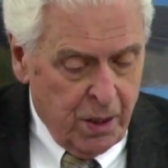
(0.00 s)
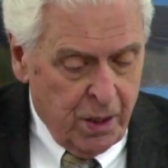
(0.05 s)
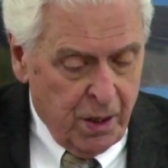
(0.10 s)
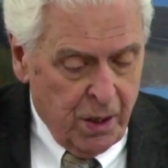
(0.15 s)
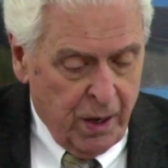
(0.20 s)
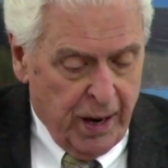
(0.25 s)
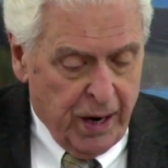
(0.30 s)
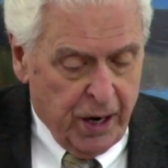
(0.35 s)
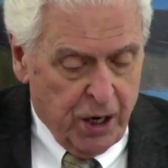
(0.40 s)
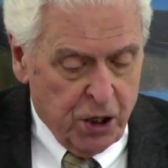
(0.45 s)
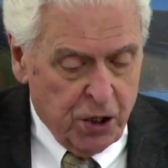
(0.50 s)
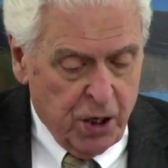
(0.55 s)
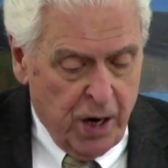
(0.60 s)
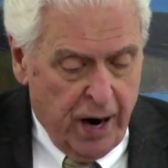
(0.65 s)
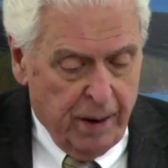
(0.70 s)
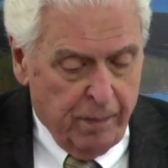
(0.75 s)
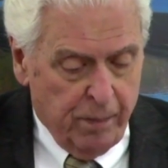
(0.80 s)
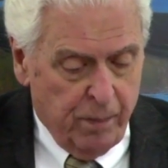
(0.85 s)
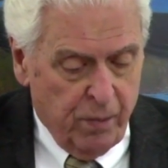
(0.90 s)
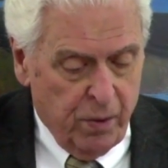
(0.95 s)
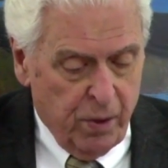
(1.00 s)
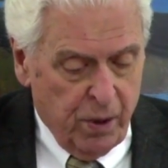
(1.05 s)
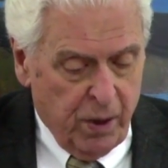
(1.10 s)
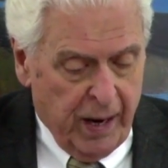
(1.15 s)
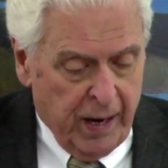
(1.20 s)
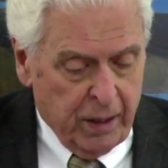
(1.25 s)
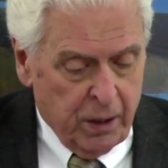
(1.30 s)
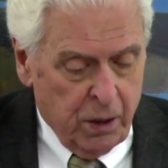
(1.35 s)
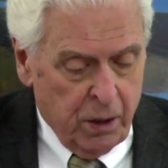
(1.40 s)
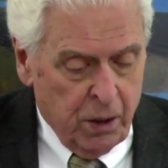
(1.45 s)
let
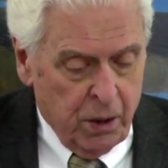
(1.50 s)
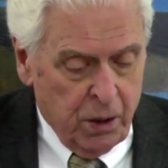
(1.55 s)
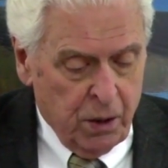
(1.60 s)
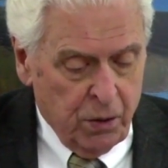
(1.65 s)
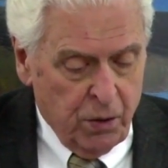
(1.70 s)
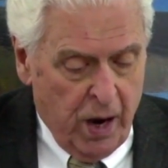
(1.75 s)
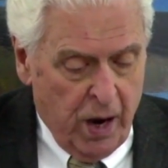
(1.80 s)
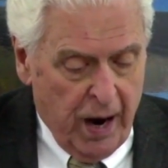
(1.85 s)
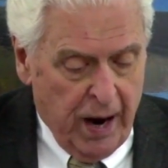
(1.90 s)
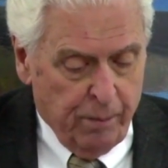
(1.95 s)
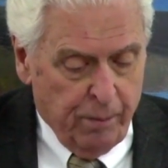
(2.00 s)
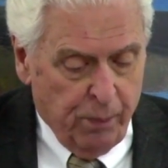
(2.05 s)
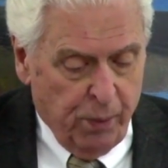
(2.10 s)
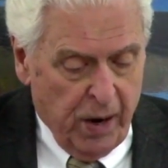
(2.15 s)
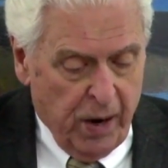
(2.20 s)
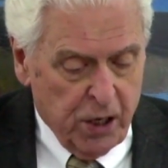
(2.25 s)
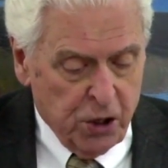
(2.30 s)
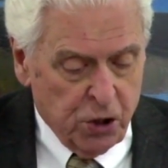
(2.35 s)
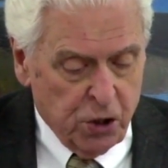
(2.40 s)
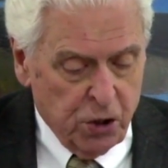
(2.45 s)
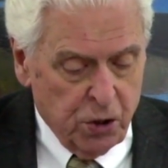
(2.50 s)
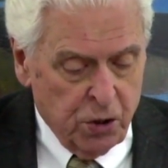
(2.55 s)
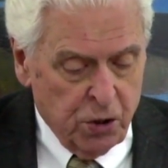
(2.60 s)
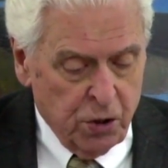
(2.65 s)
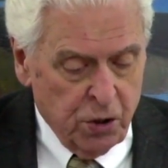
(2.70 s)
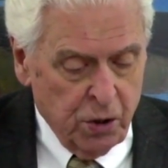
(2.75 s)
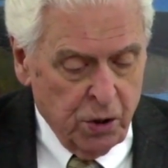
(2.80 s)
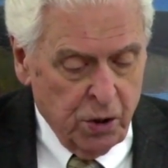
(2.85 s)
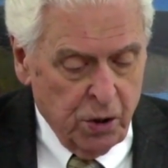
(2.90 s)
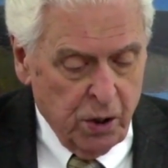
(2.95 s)
the high
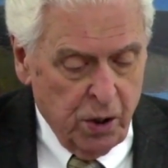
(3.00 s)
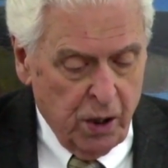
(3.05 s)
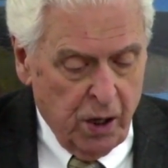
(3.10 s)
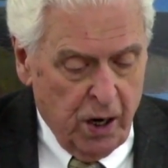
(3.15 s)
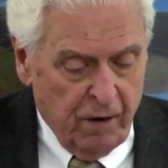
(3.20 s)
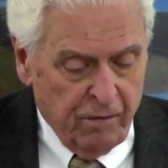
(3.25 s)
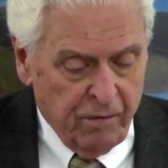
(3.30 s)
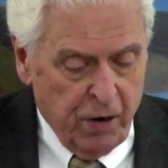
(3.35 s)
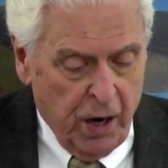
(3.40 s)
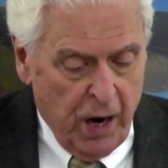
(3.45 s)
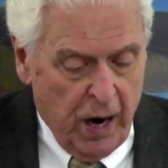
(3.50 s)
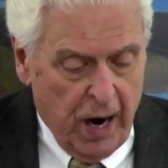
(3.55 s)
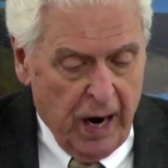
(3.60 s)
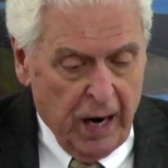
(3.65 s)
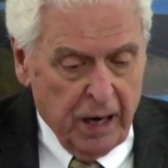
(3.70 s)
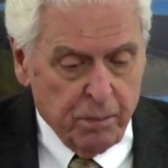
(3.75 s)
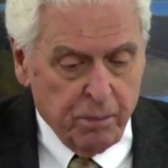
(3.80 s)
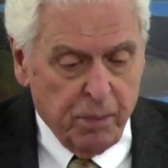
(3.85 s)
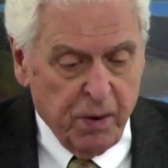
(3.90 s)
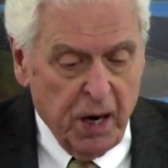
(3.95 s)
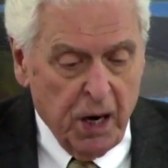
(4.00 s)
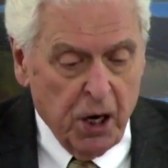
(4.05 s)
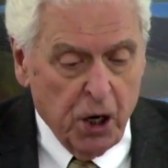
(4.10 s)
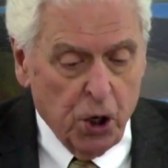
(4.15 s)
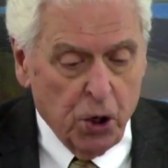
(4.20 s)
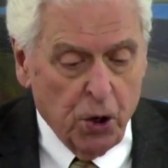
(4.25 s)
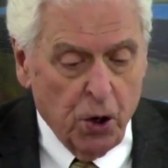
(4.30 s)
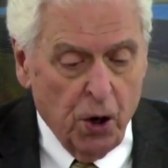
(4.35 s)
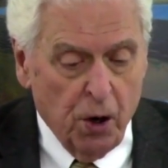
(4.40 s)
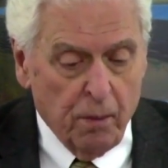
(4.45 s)
praises of God be
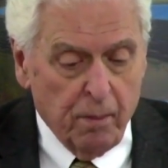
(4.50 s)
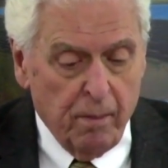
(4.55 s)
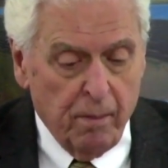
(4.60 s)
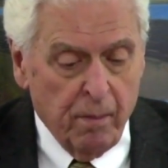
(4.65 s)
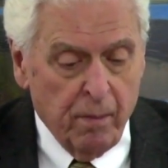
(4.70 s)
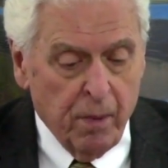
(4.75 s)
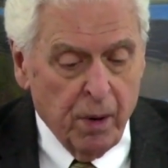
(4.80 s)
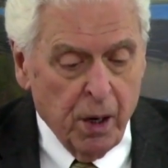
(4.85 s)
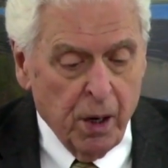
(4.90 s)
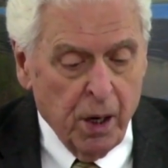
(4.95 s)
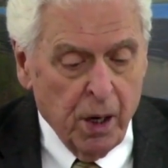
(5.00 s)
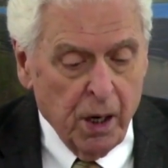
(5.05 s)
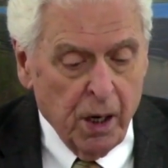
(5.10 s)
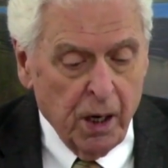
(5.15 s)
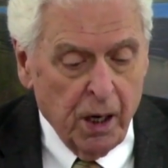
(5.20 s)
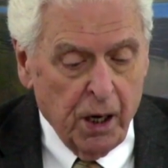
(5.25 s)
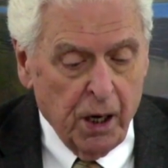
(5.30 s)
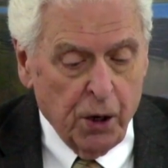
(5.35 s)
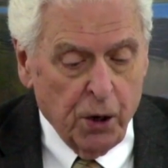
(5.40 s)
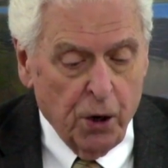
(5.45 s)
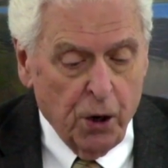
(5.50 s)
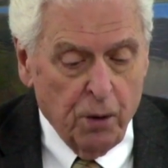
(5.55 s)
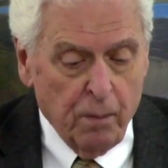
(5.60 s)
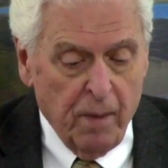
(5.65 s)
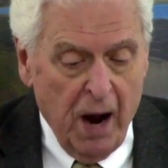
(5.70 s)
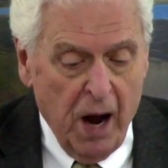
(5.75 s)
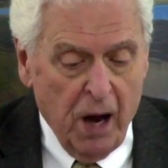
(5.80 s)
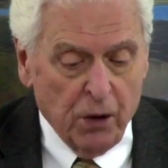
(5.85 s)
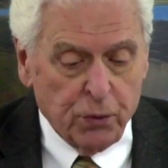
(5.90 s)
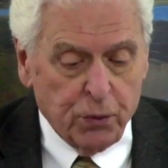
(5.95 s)
in their
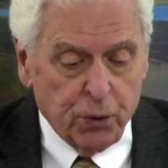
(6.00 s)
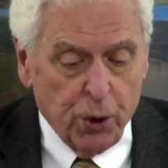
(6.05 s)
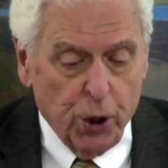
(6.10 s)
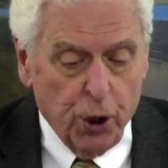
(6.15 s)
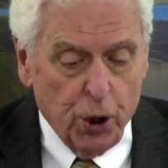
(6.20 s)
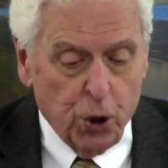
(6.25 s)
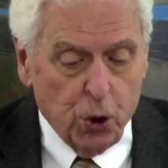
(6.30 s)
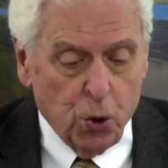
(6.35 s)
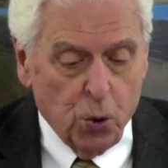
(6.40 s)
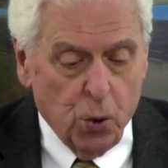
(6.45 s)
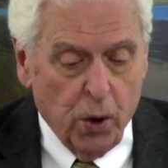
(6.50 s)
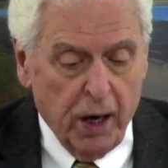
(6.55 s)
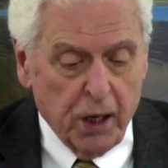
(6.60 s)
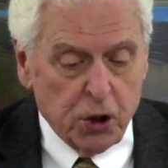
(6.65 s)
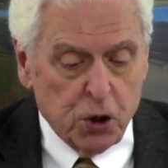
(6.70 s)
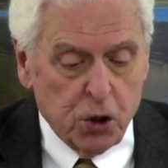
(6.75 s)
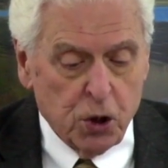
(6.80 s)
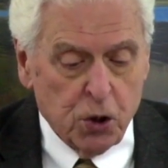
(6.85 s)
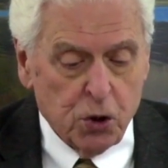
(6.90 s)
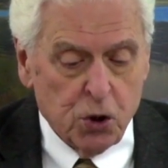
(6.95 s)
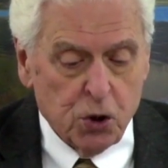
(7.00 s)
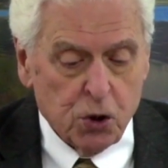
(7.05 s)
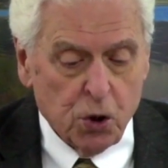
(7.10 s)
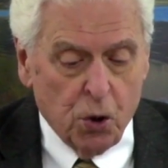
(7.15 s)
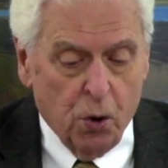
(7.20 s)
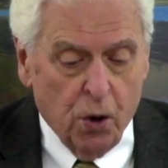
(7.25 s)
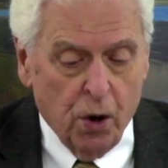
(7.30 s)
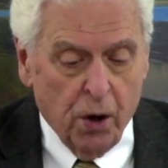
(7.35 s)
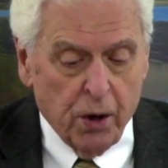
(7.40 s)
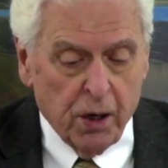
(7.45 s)
mouth and a two-edged
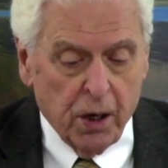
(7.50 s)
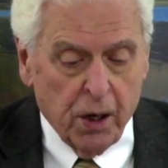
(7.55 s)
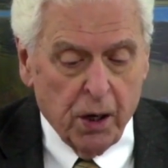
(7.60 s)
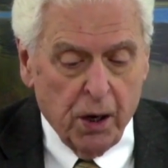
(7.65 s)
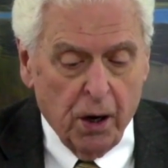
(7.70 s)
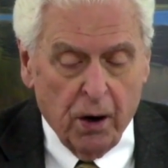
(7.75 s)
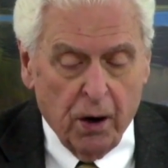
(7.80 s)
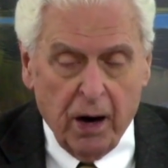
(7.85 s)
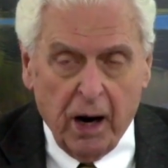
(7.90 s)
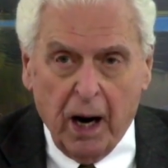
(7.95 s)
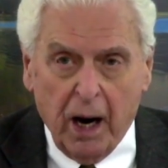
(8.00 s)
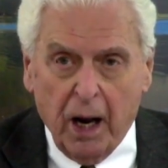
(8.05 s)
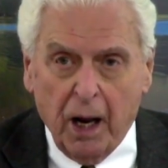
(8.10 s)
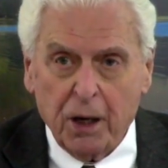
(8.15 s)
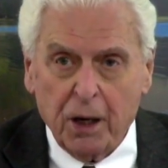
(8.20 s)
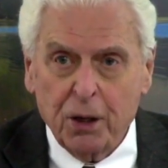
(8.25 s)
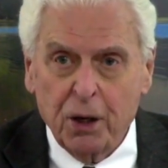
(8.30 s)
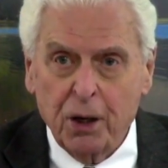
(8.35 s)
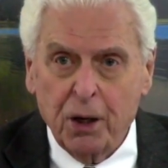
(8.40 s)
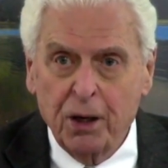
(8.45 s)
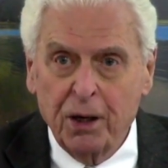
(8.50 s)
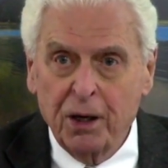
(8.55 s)
sword in their hand.